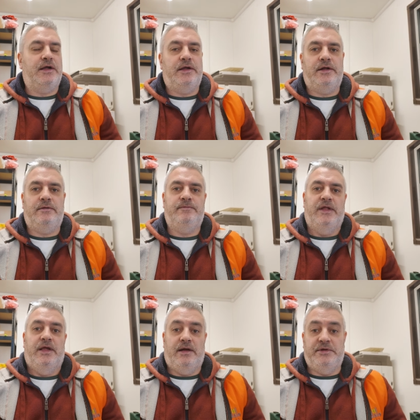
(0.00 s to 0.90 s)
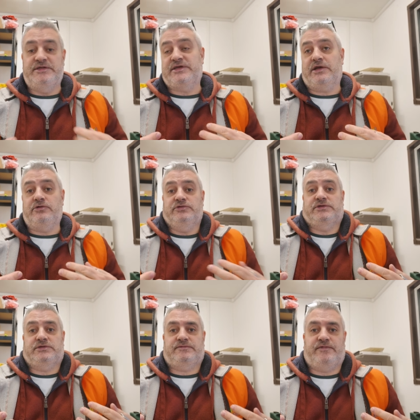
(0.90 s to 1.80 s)
Um, I mean,
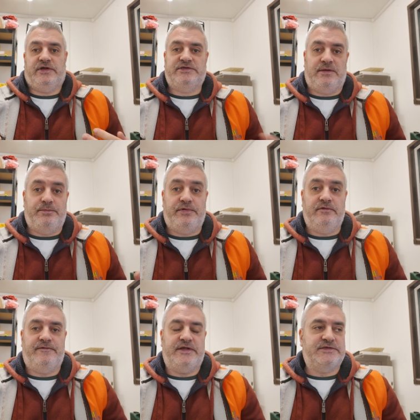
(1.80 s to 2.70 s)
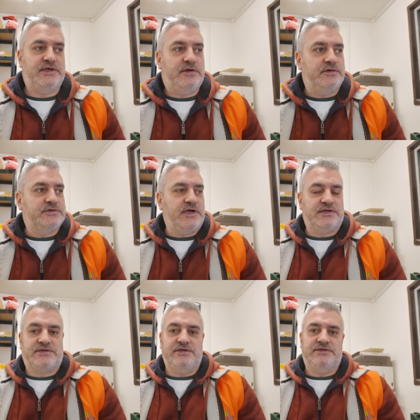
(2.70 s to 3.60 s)
Tickles, for example, fencing
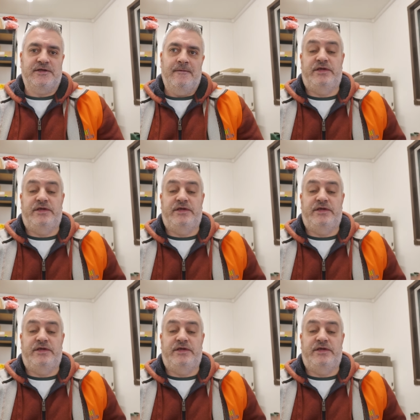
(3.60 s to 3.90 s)
contractors.